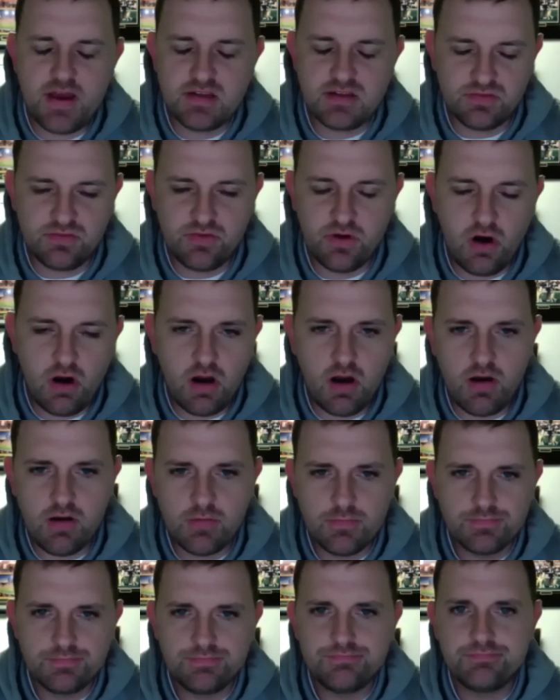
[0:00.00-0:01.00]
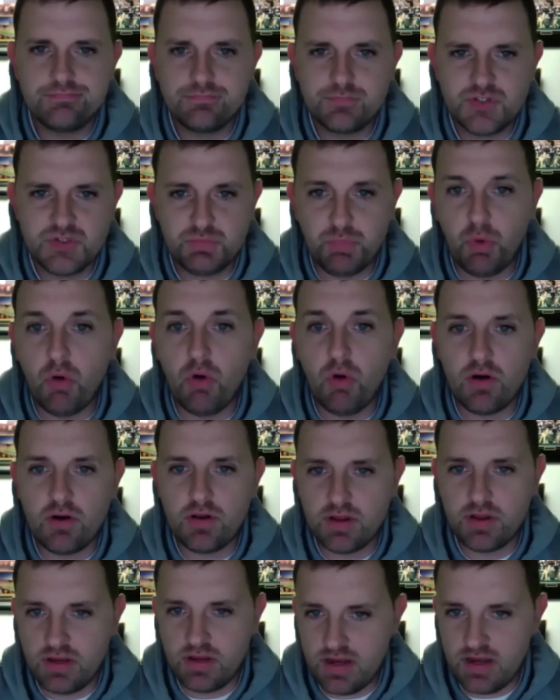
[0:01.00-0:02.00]
of our sport
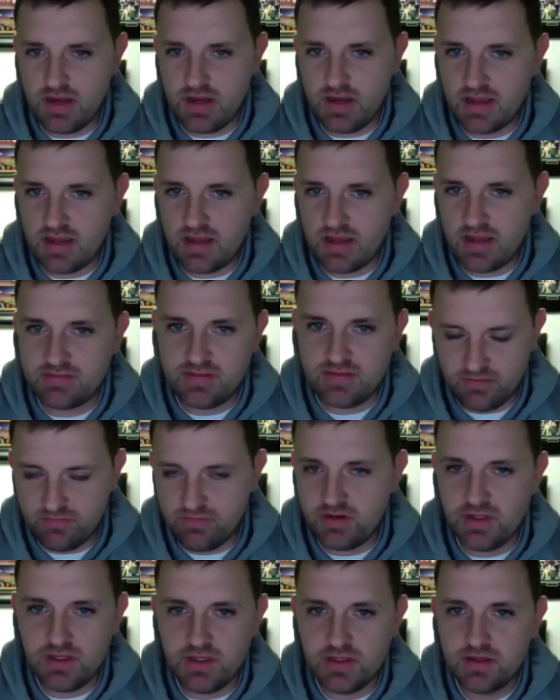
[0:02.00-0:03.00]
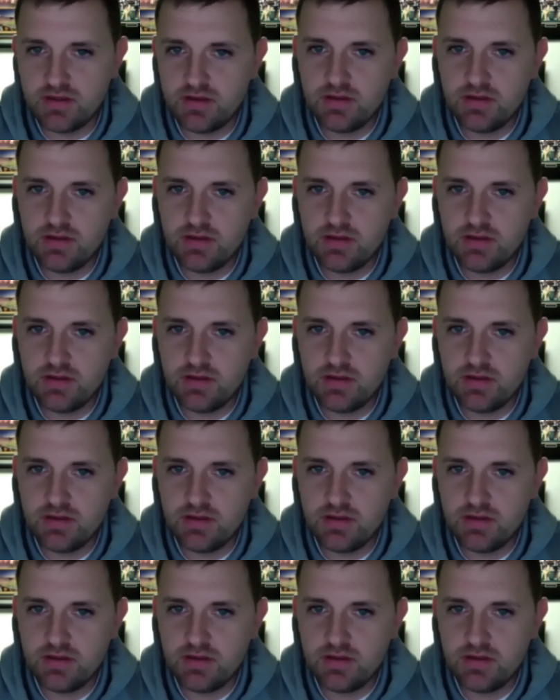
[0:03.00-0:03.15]
and activity?